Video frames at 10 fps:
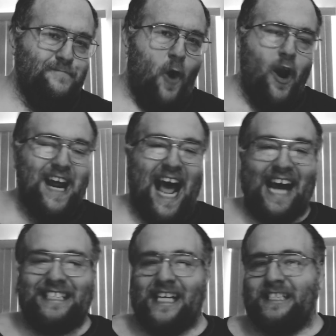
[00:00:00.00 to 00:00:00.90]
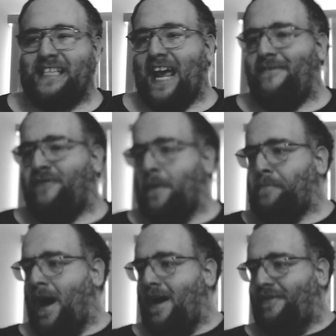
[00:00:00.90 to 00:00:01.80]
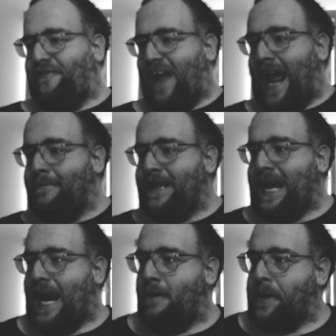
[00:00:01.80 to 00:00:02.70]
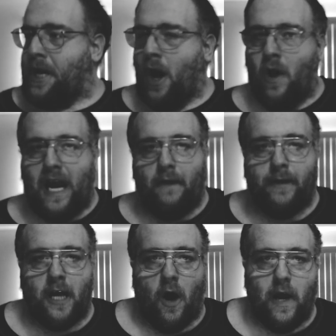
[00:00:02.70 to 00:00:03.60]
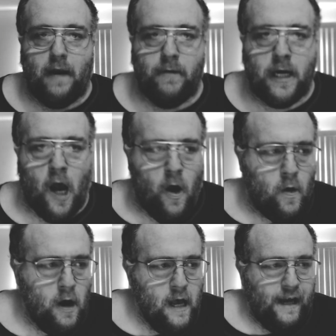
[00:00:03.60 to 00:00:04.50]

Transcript: morning, say football family. Here we go, here we go, here we go.